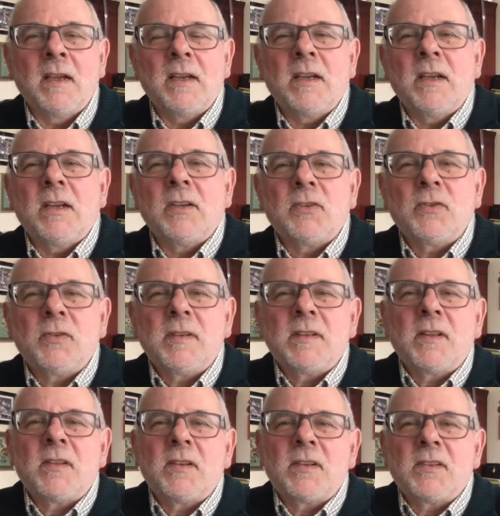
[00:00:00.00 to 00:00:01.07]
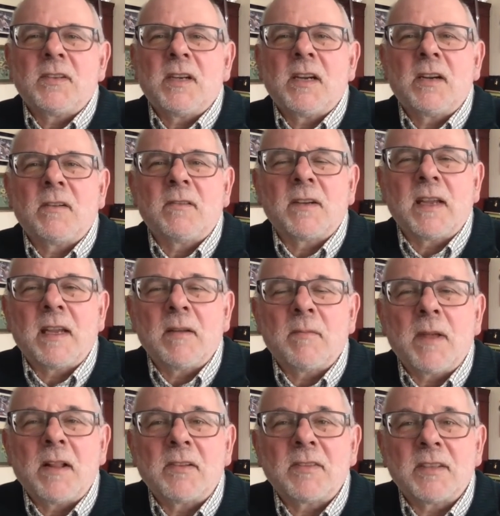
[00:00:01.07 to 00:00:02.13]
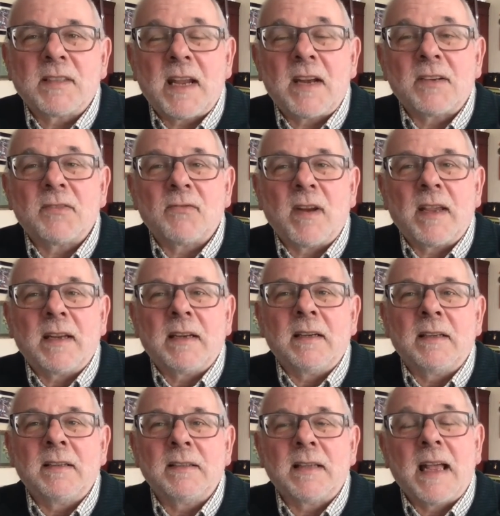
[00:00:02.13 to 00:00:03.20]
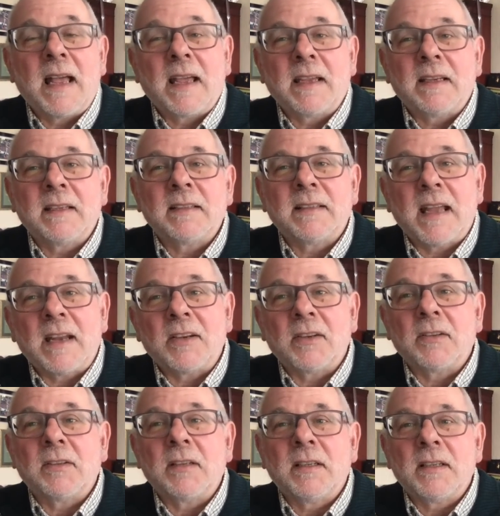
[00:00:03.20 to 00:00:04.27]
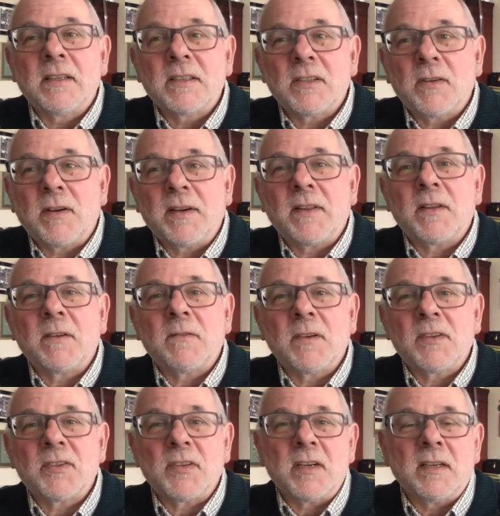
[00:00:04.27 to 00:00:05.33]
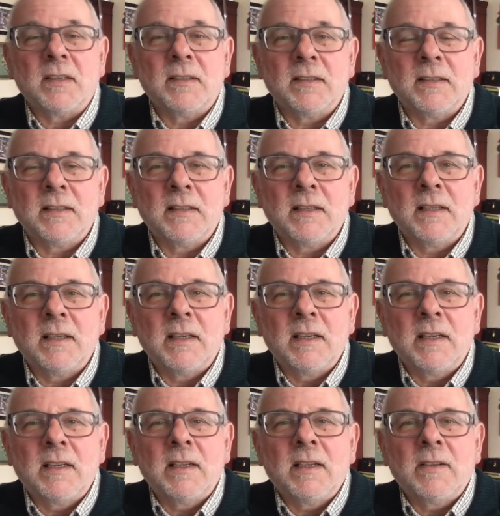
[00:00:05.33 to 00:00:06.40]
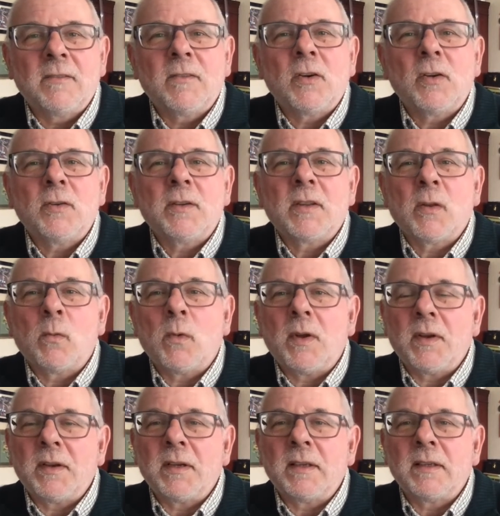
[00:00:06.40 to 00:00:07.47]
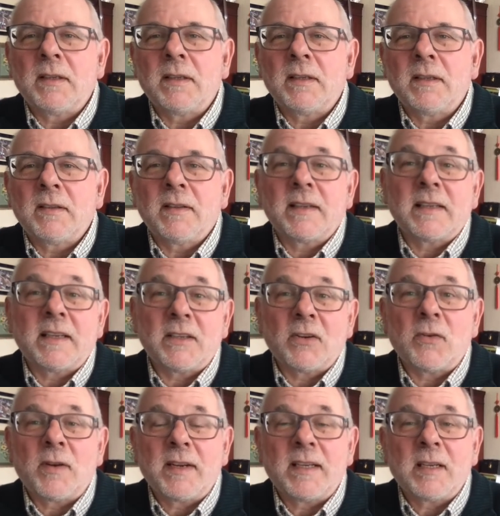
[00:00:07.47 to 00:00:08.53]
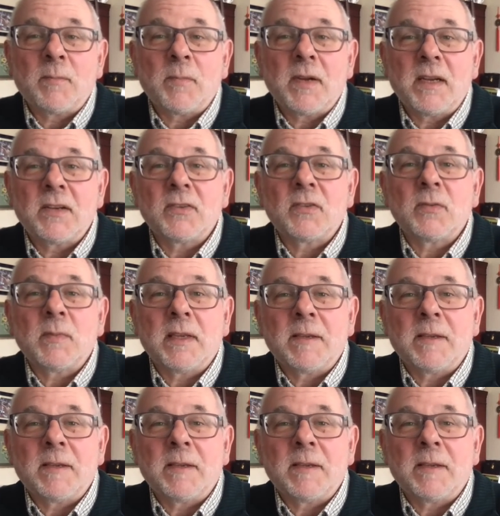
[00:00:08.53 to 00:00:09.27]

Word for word: During the third year of King Belshazzar's reign, I, Daniel, saw another vision, following the one that had already appeared to me.